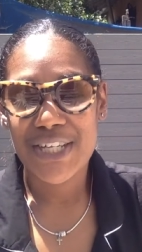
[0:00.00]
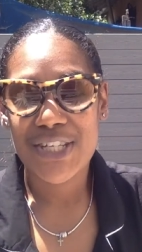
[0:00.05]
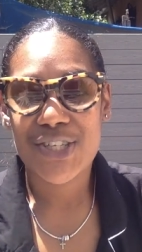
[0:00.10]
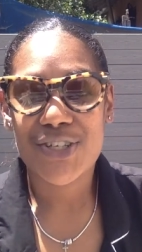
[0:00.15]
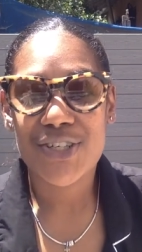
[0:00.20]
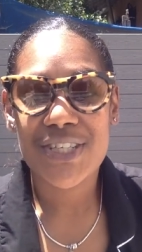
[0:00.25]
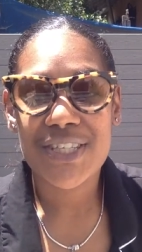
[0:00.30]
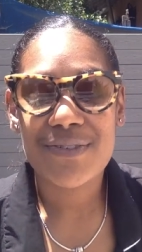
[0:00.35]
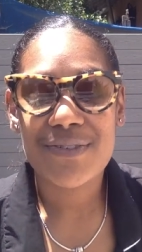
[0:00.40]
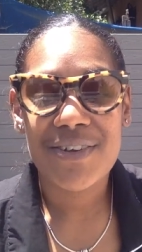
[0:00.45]
So
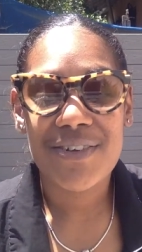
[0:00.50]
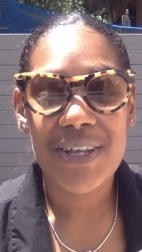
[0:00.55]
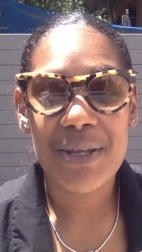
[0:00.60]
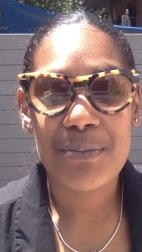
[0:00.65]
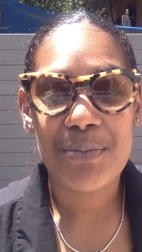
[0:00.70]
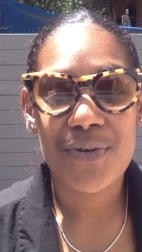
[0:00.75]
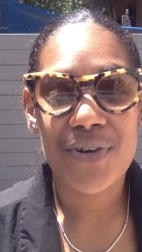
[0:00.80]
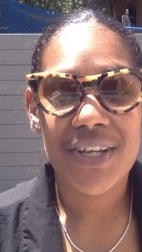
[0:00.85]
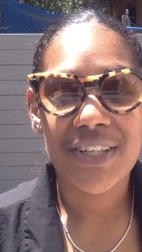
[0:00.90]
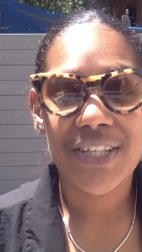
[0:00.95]
it's just very
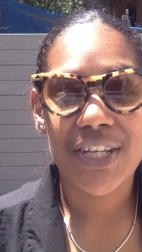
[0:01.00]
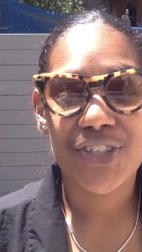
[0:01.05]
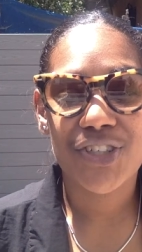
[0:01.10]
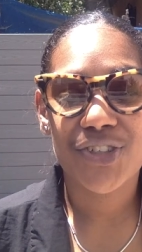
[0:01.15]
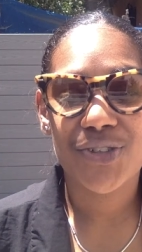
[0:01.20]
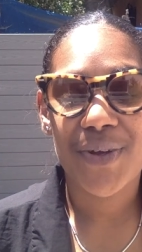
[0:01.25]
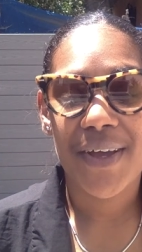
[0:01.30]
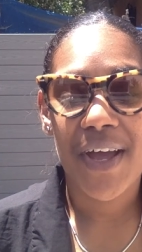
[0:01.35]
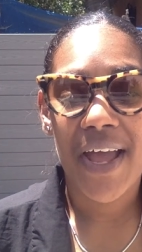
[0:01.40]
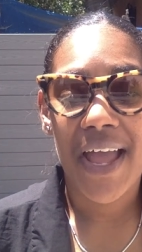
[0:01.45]
important that
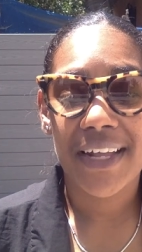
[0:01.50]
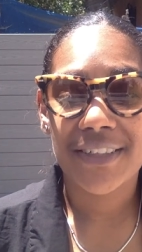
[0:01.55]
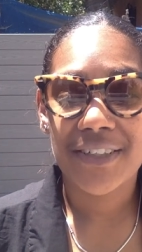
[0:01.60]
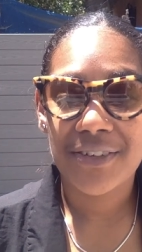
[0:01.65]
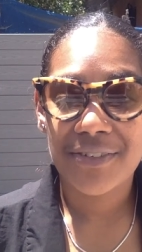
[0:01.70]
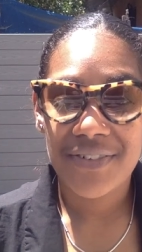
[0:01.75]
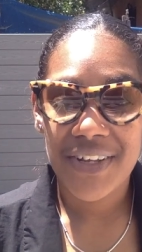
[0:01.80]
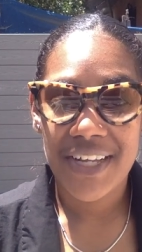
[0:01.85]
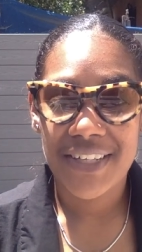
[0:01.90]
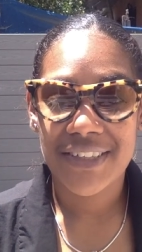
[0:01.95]
you
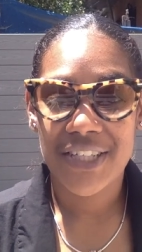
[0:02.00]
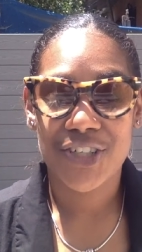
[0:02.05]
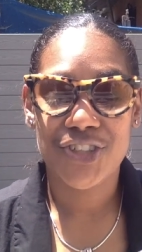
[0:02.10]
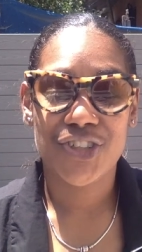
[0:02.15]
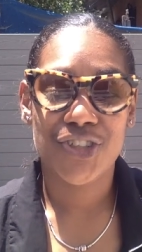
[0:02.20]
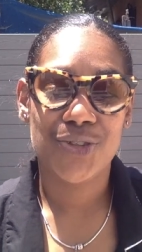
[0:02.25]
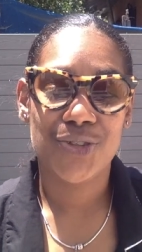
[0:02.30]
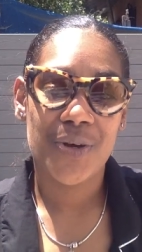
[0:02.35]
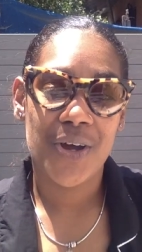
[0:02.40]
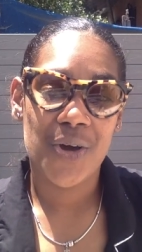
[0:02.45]
activate,
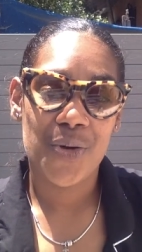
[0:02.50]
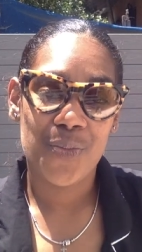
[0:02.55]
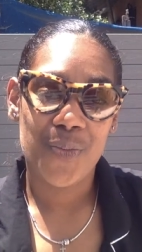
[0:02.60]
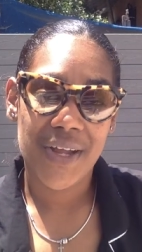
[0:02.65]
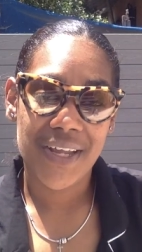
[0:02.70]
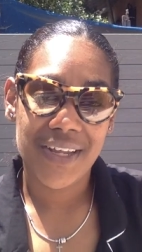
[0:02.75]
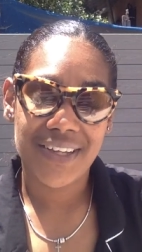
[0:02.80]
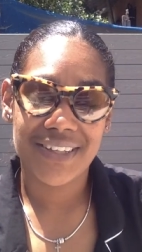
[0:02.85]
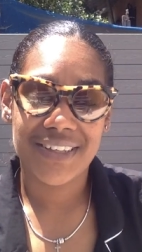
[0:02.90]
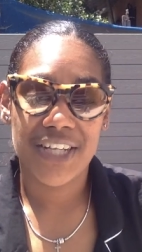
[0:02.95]
that you
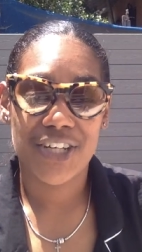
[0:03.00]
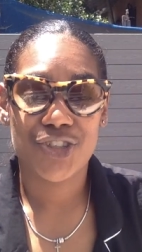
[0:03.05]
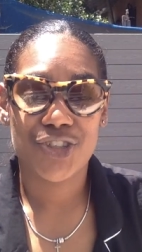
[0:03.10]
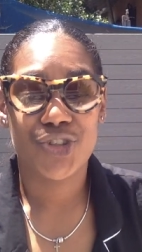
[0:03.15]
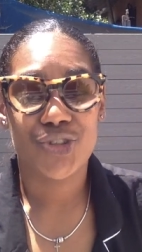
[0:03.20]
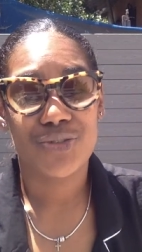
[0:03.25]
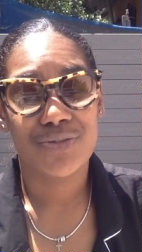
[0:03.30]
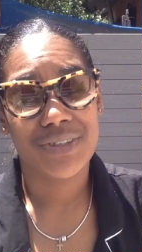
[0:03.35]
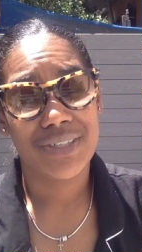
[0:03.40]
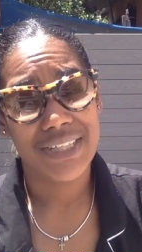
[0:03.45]
awaken, that
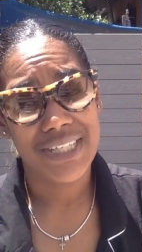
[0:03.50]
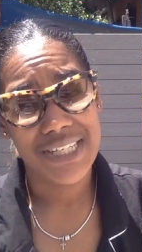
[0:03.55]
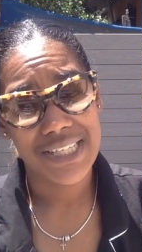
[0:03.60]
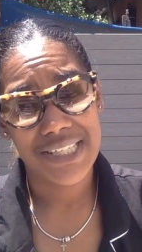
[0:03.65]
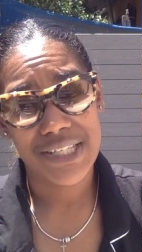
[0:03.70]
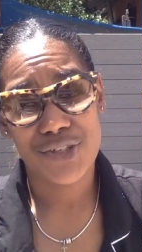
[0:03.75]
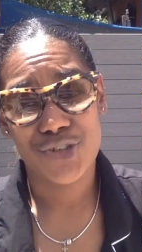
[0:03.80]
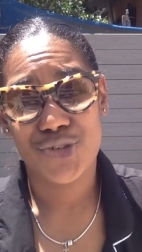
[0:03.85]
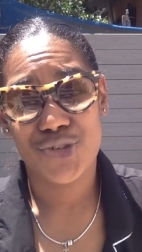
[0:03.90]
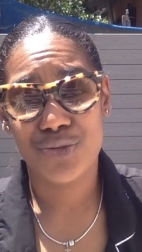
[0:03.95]
you release,
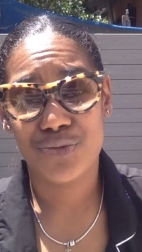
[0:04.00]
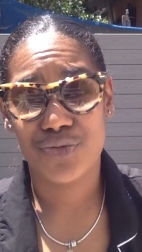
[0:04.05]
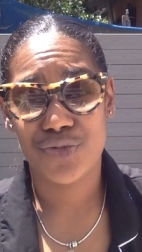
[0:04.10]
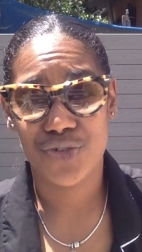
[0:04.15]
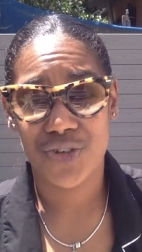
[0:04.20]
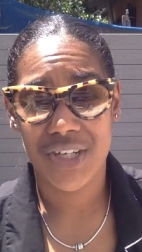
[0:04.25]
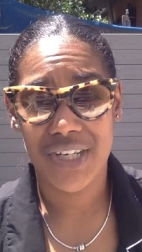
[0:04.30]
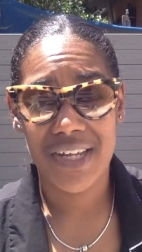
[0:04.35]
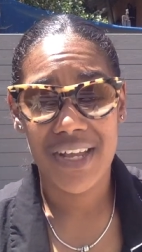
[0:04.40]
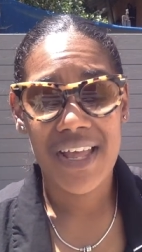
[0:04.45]
that you
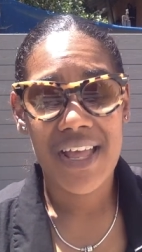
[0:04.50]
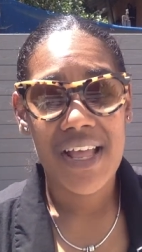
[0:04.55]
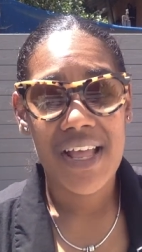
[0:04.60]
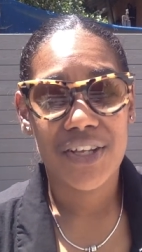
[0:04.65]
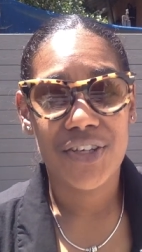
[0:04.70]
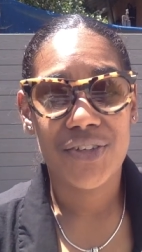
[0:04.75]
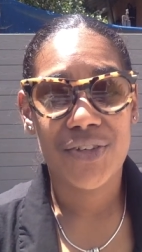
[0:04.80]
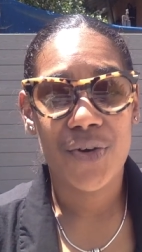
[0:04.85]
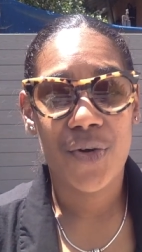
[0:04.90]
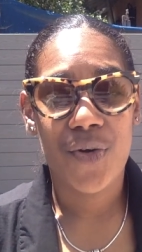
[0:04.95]
free,
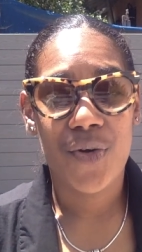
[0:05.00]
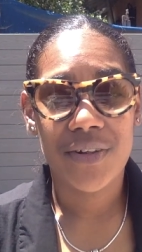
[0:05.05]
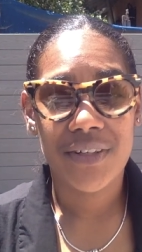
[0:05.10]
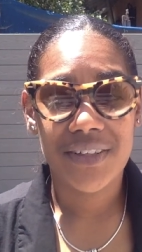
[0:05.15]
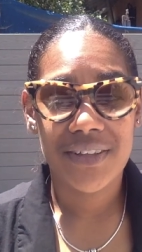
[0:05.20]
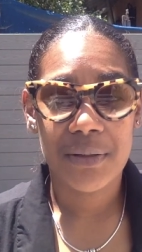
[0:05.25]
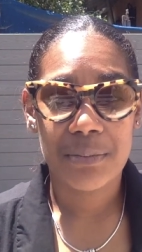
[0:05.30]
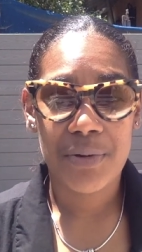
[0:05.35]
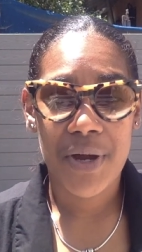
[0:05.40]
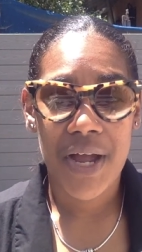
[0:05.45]
you know, all
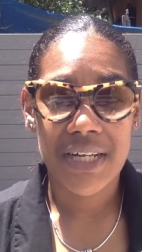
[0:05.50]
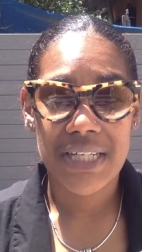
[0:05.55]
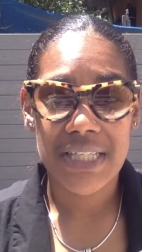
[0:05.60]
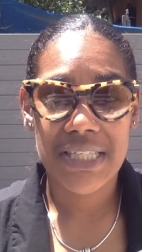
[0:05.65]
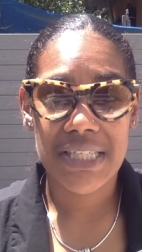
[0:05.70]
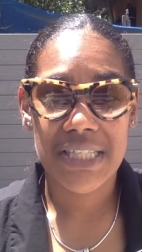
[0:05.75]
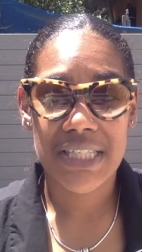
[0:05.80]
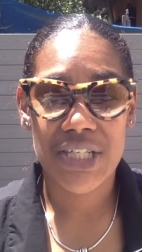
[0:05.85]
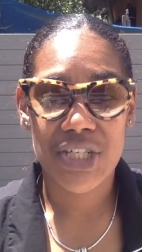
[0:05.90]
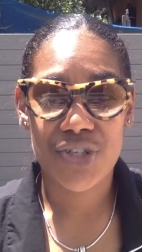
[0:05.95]
of the
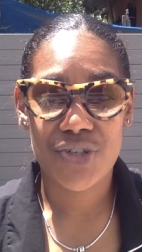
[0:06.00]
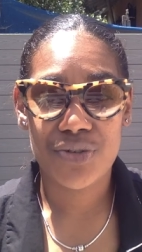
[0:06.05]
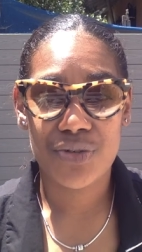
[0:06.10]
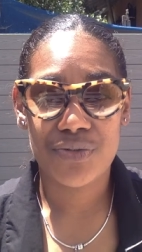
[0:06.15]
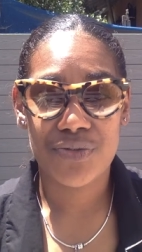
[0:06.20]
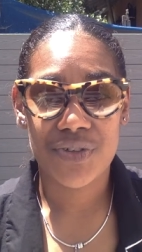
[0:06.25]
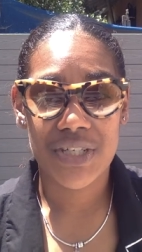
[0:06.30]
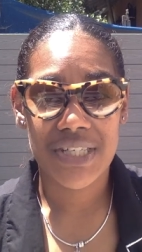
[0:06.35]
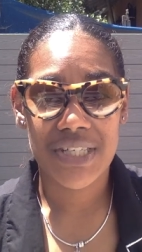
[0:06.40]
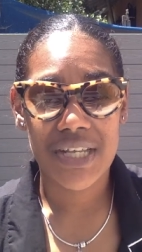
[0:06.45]
practices that you do
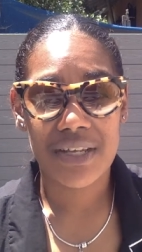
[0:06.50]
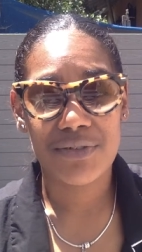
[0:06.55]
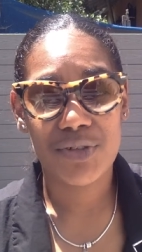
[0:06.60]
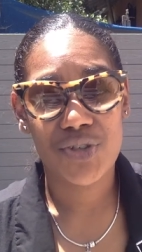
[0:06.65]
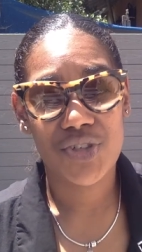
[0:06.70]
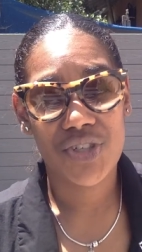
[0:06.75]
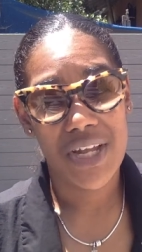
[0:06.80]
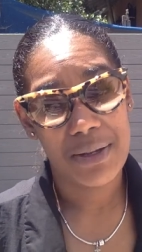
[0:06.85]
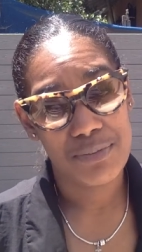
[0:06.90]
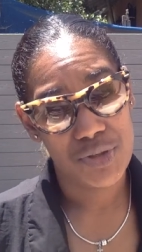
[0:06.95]
for yourself. You
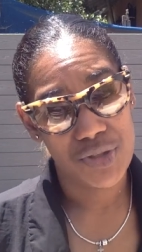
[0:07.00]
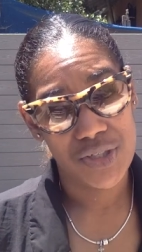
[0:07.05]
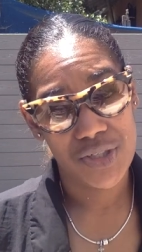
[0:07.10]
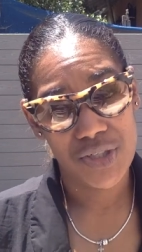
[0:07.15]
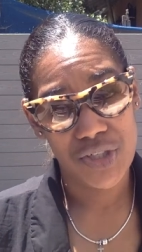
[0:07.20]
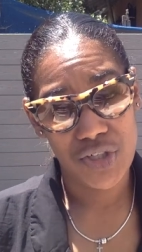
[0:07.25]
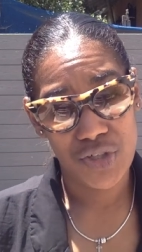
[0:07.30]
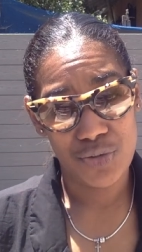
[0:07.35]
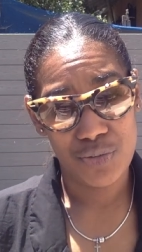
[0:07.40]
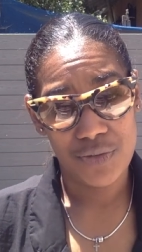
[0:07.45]
should
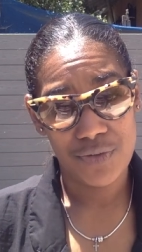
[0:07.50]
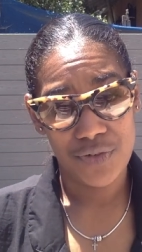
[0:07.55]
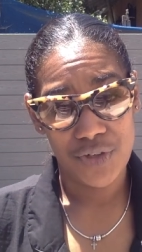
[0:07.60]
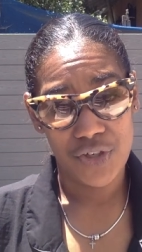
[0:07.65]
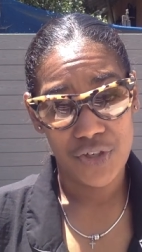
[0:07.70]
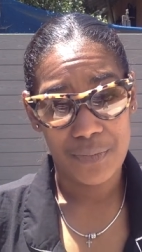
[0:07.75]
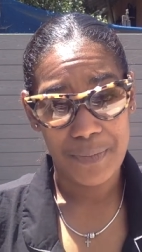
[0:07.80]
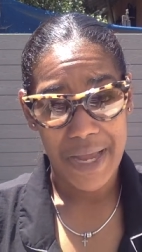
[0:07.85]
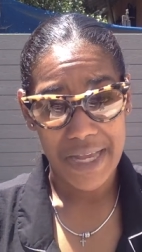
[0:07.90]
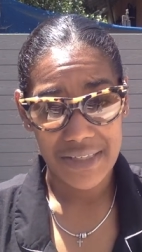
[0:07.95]
absolutely do it for
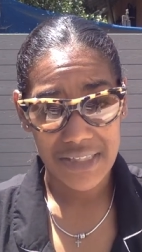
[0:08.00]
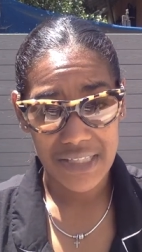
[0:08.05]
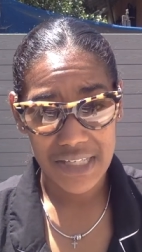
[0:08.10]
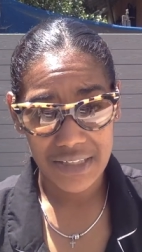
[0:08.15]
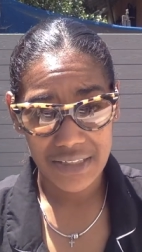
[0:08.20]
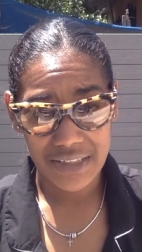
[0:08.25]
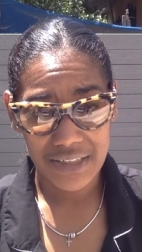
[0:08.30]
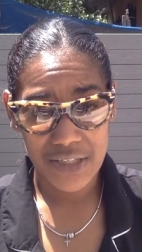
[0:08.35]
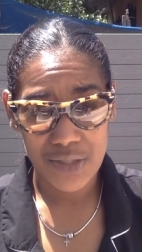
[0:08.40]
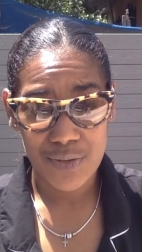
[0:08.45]
your
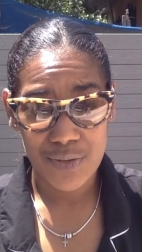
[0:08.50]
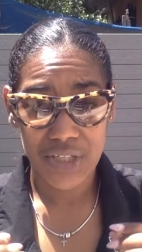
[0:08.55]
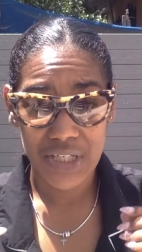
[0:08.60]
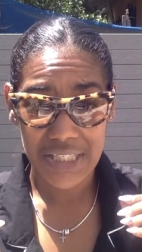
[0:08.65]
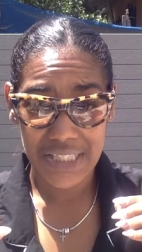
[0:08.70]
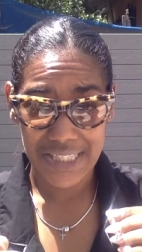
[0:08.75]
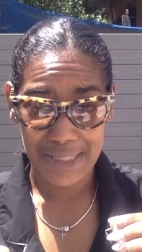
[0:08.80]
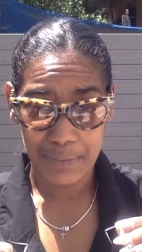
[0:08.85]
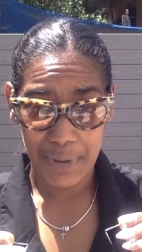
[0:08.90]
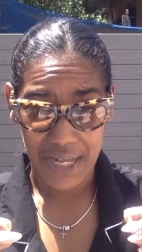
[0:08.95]
masculine as well,
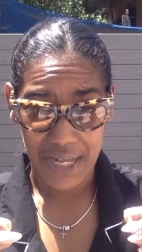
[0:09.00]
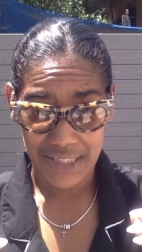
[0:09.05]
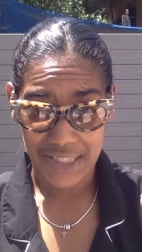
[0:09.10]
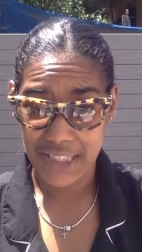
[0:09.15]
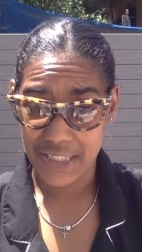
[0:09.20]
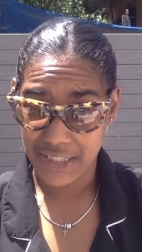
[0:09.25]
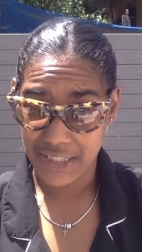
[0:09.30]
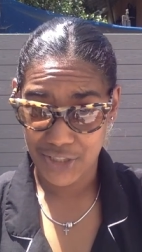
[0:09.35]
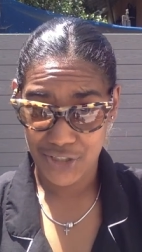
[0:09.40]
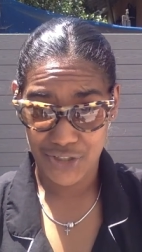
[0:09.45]
because the
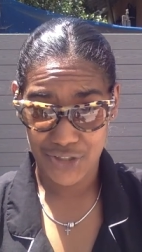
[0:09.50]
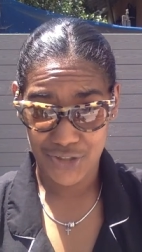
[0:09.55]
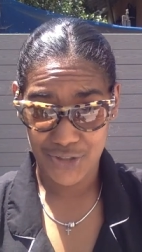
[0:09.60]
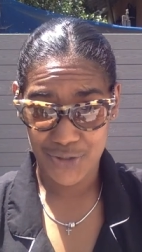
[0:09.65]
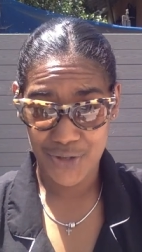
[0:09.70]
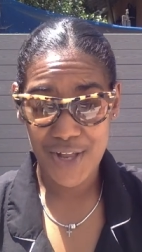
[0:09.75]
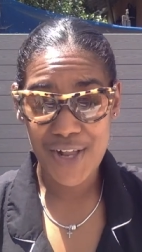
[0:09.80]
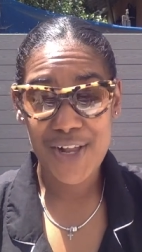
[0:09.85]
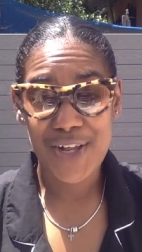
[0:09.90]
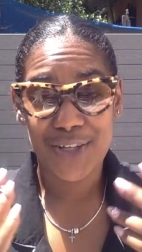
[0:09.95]
masculine is you.